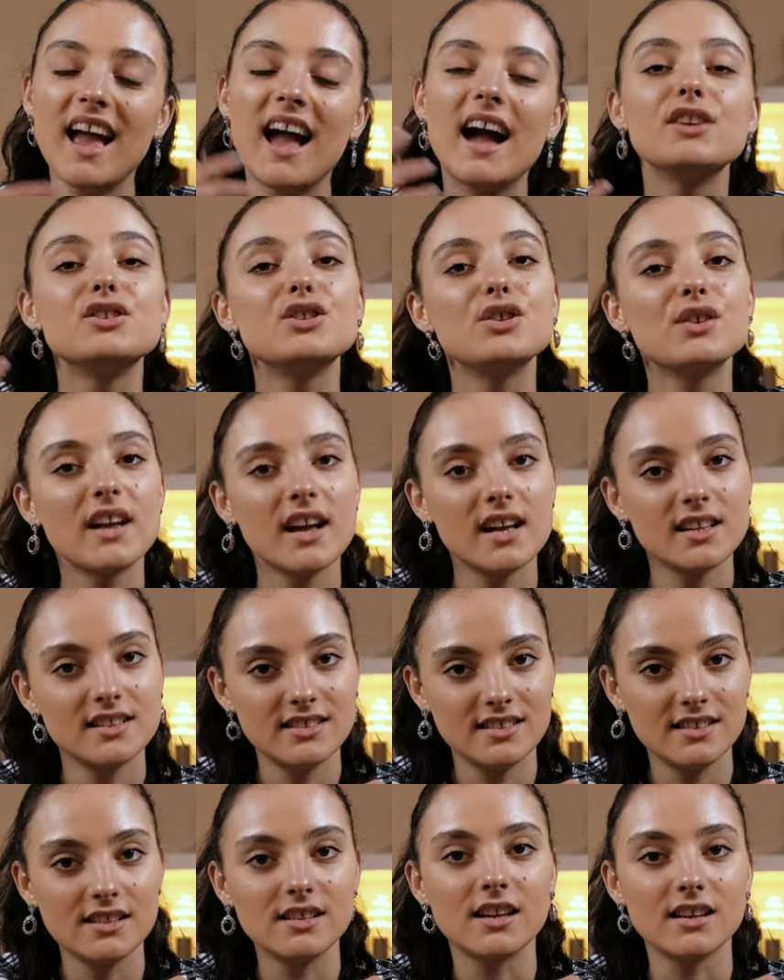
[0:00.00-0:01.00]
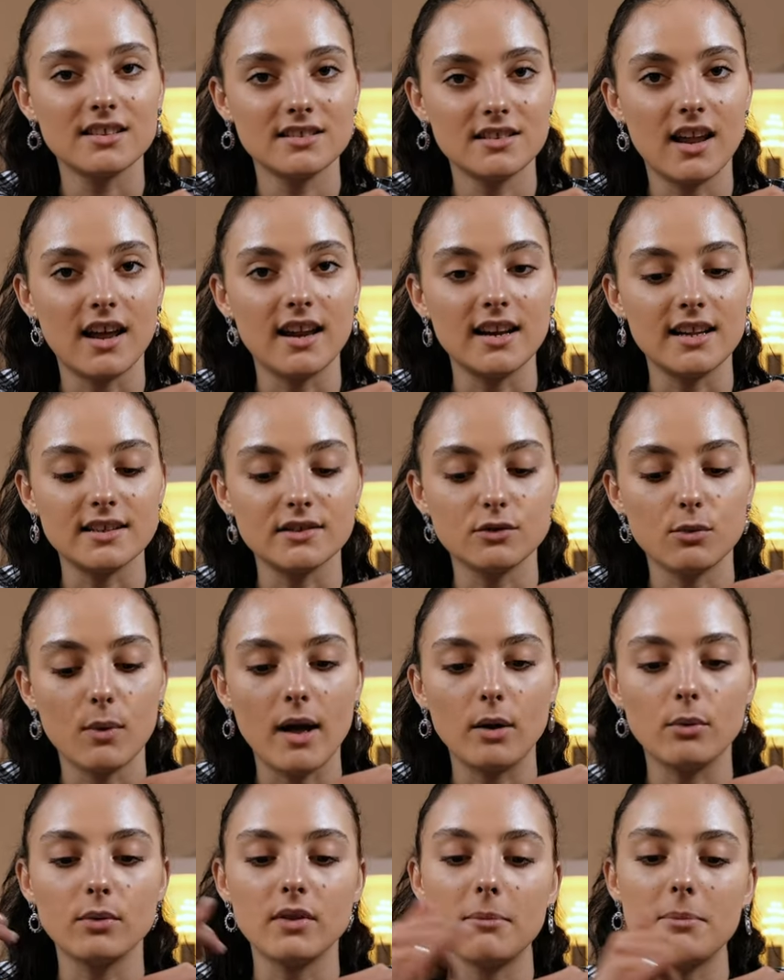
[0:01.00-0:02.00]
And you can see that slightly as
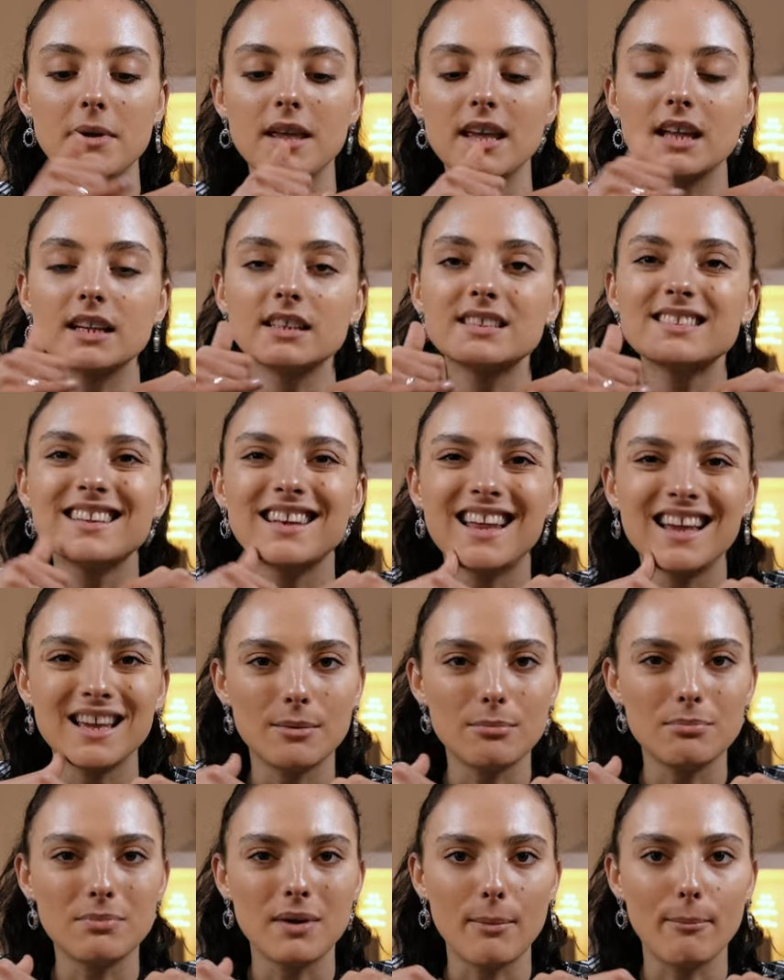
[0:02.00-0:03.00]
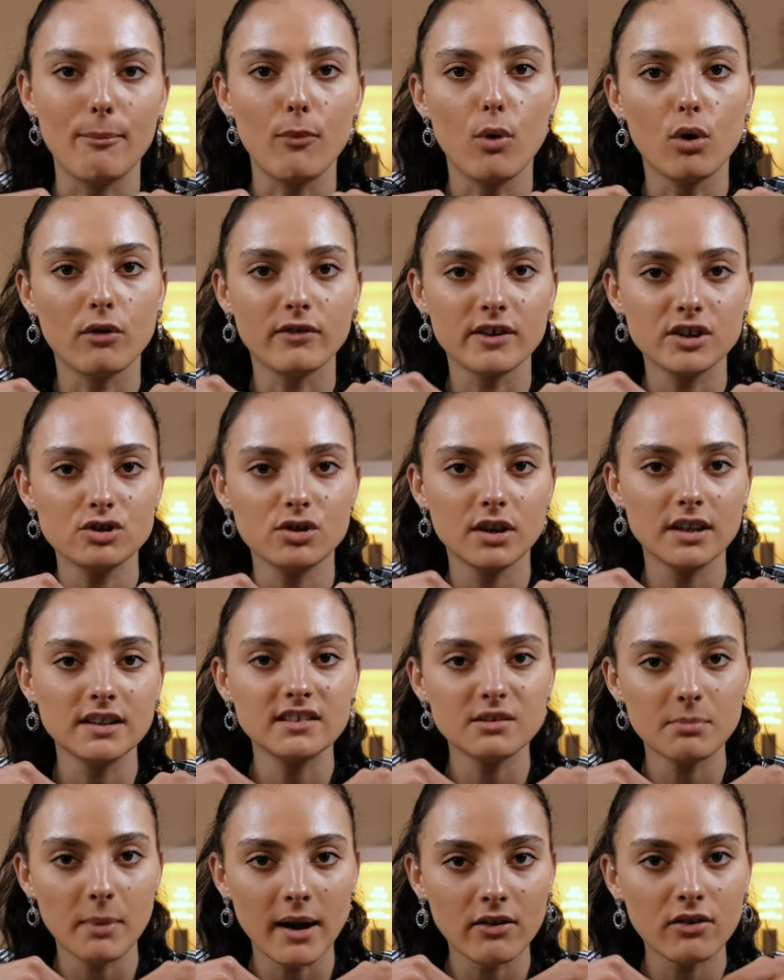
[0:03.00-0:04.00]
well with it being a slight bit more of a
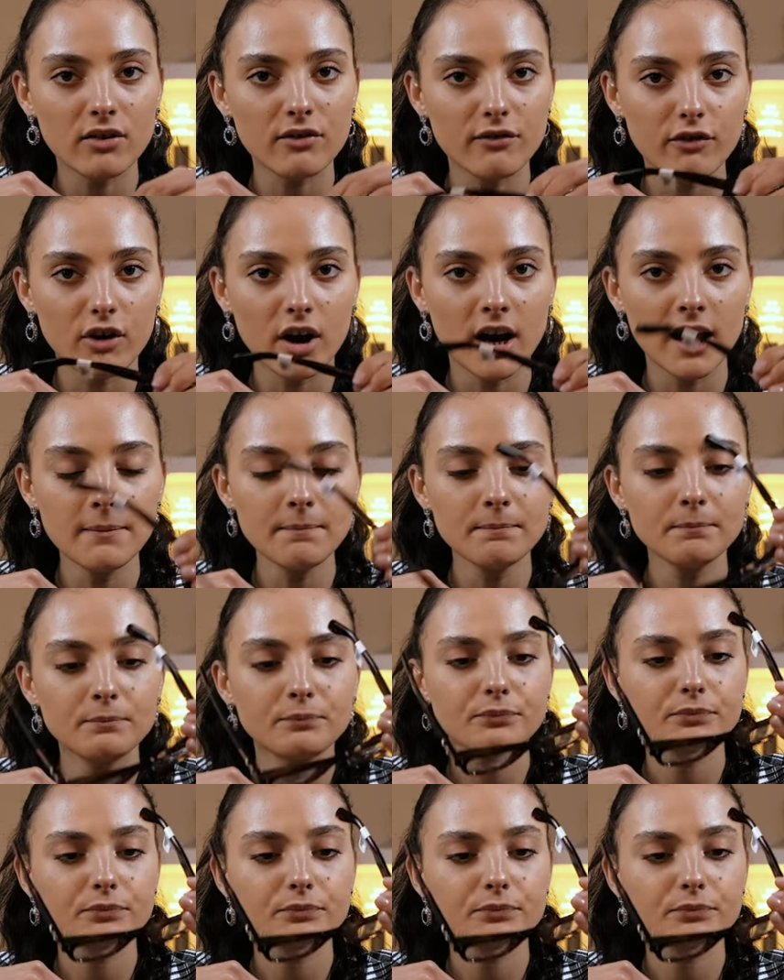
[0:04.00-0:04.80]
transparent frame.